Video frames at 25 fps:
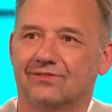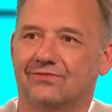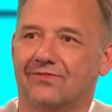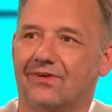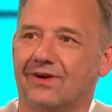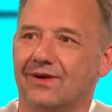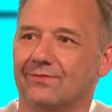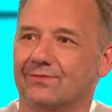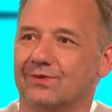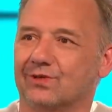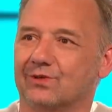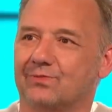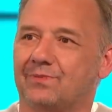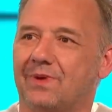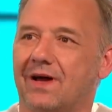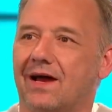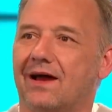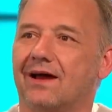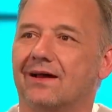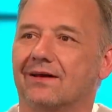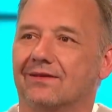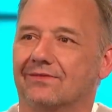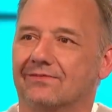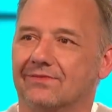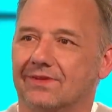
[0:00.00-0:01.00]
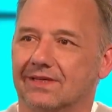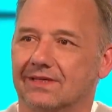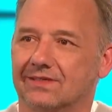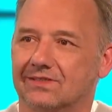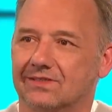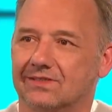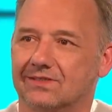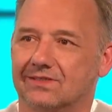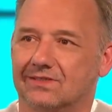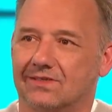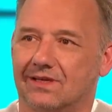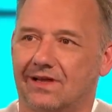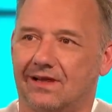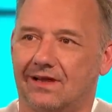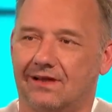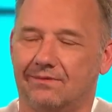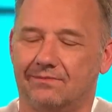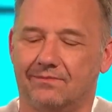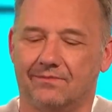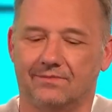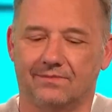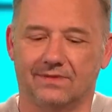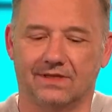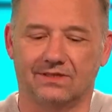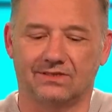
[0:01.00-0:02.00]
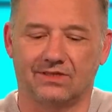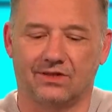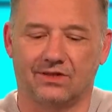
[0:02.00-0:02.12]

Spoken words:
very much part of this this